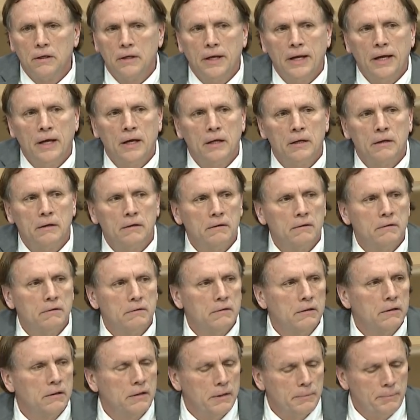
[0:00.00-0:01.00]
And
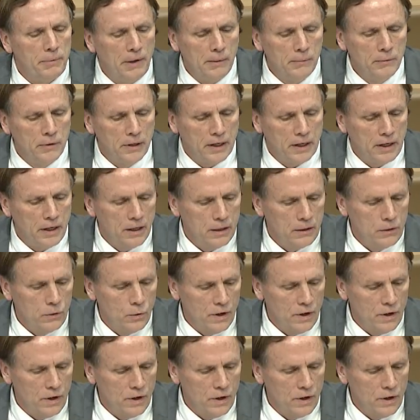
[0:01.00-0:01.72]
to the public and